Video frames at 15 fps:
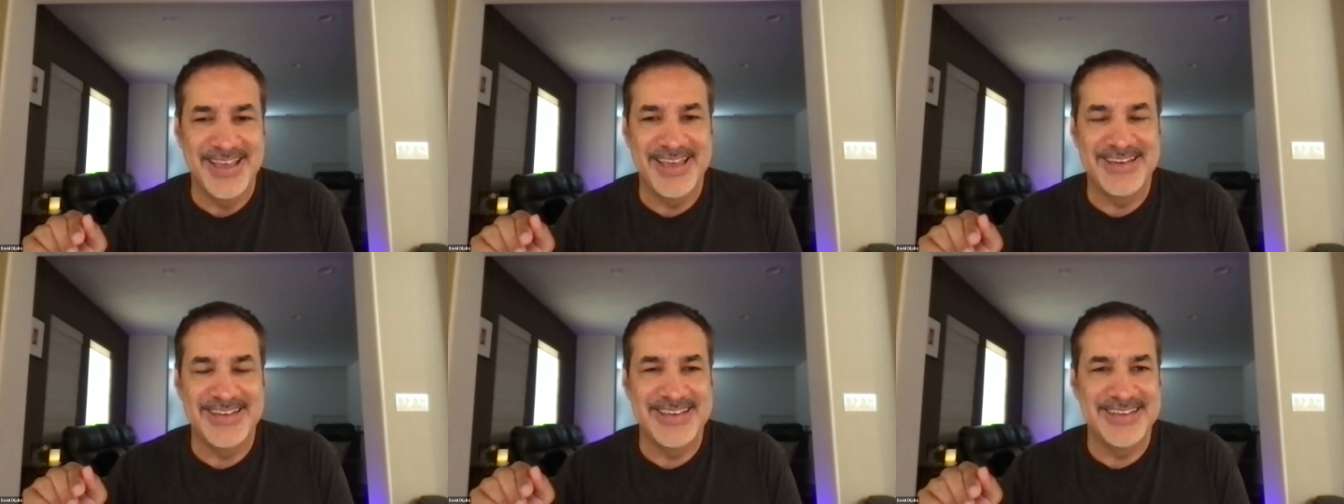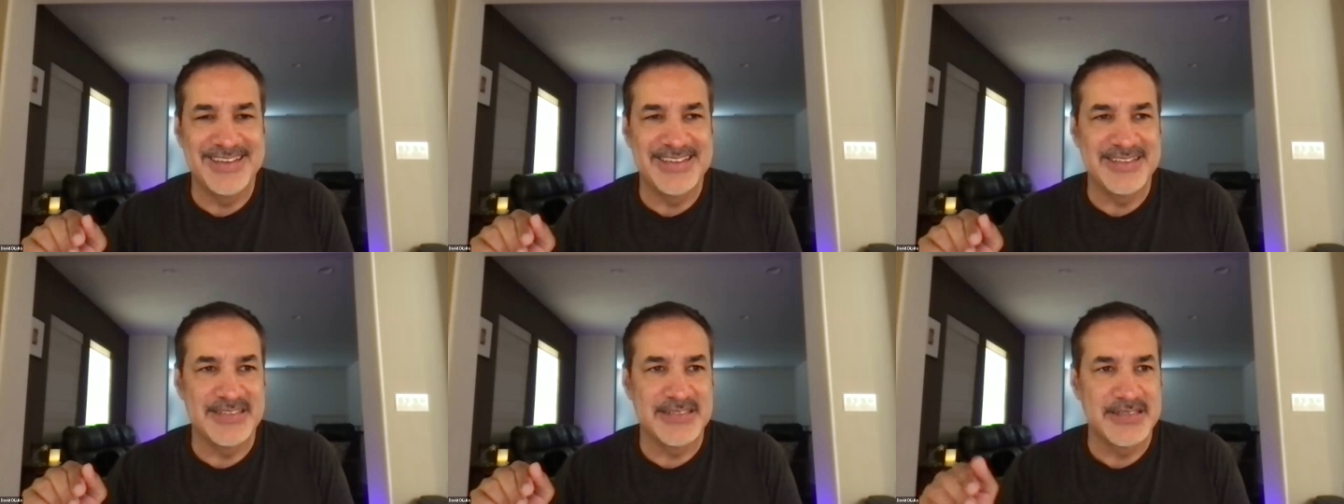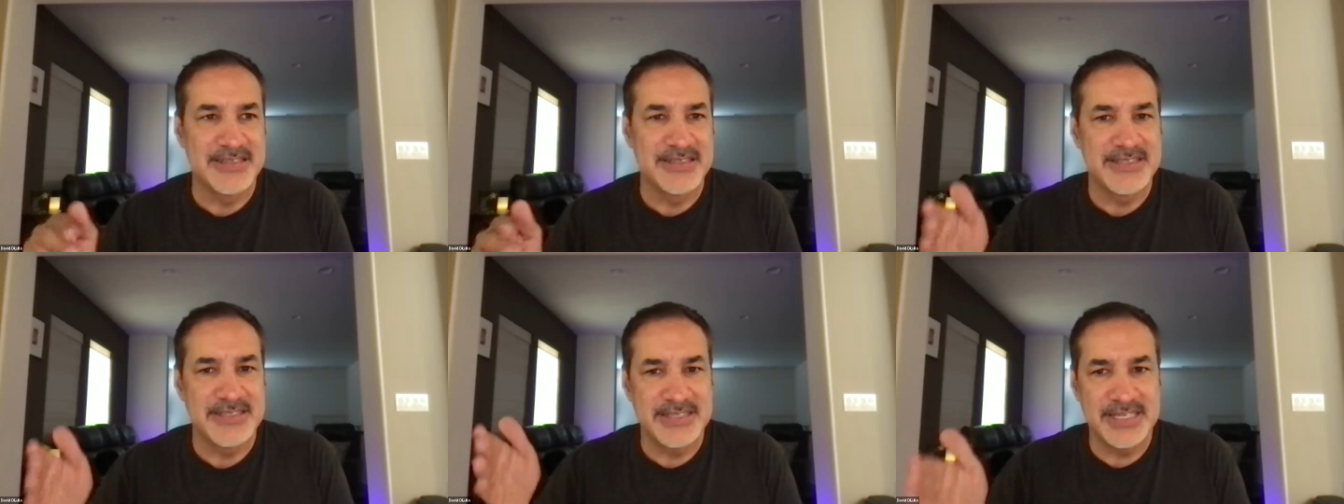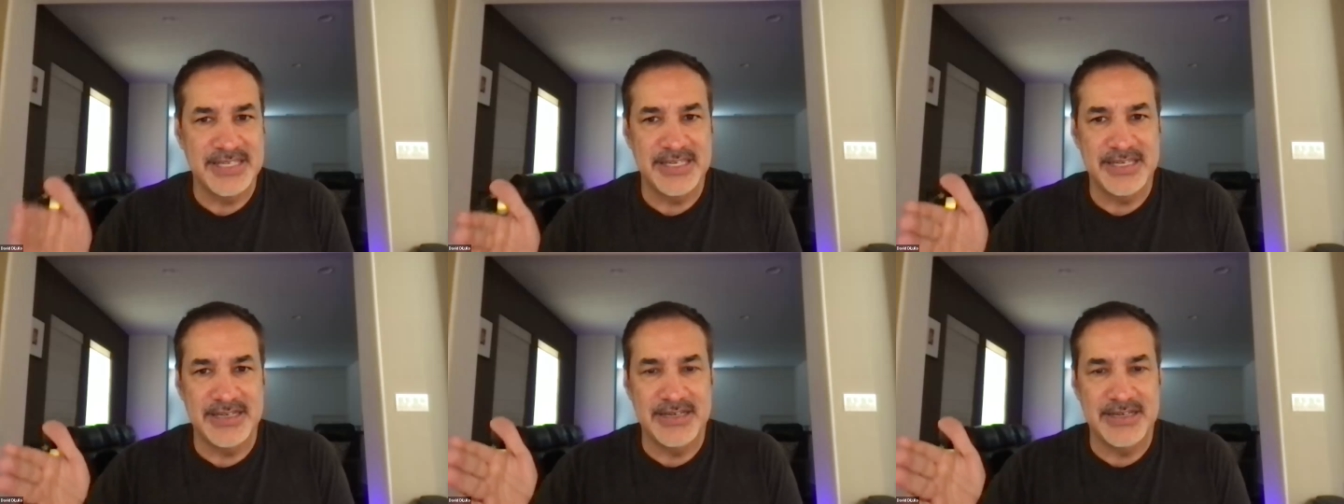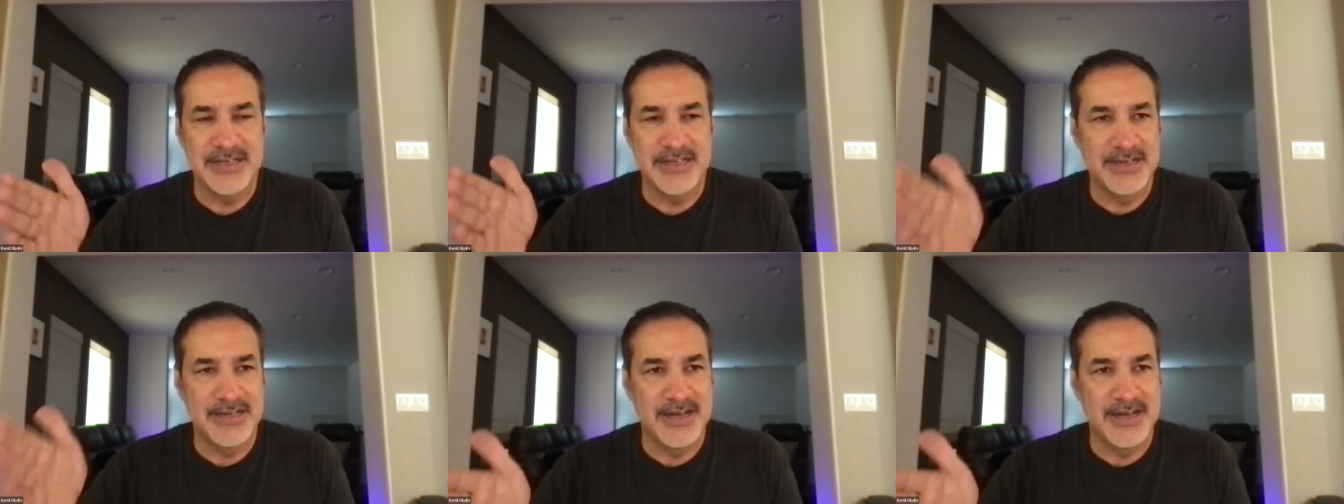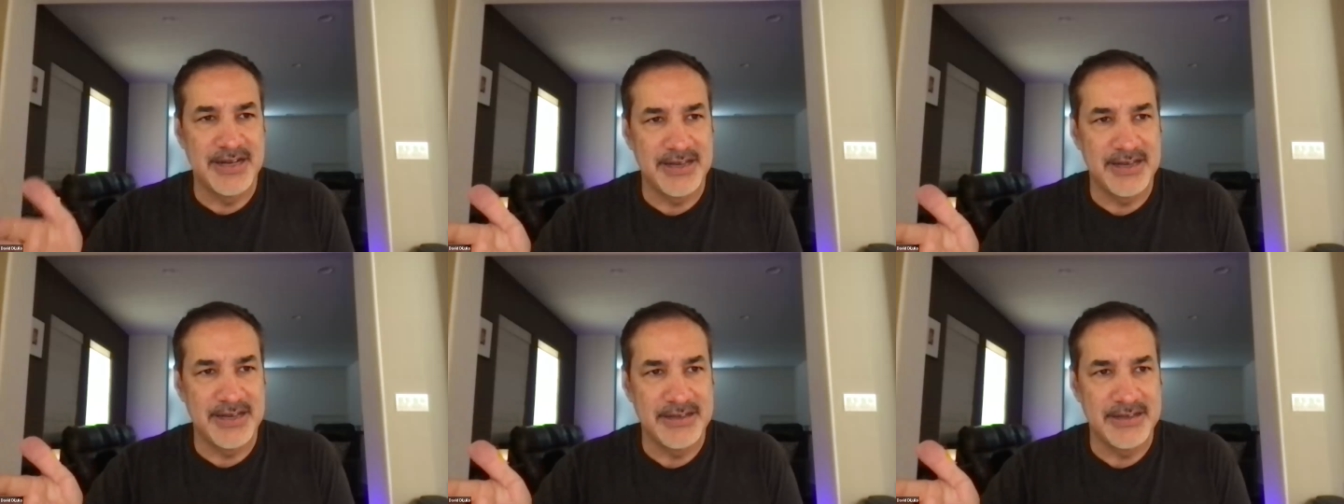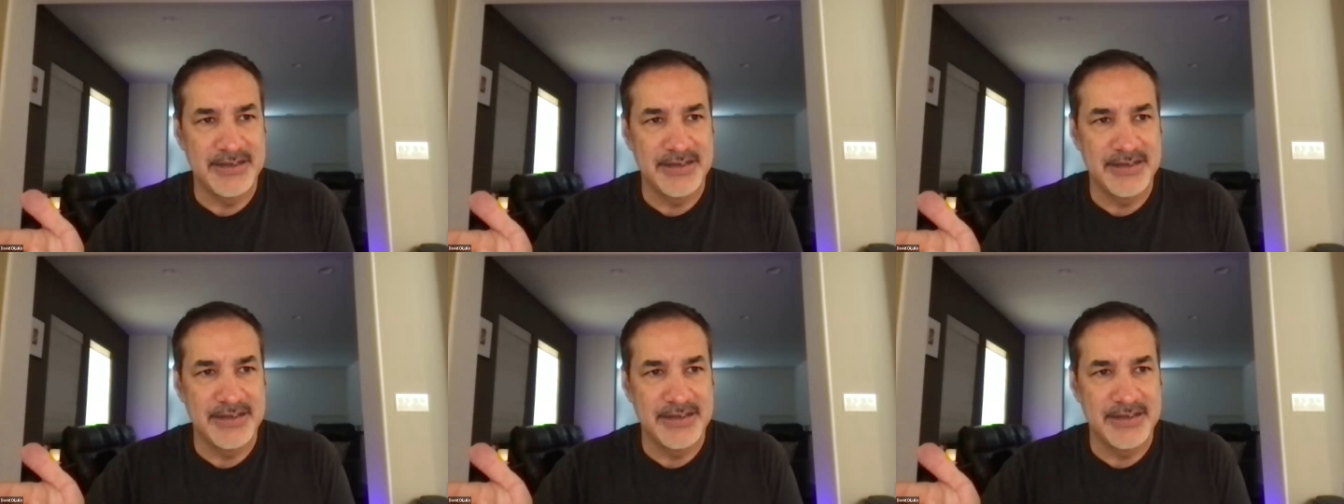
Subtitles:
And it is seeing God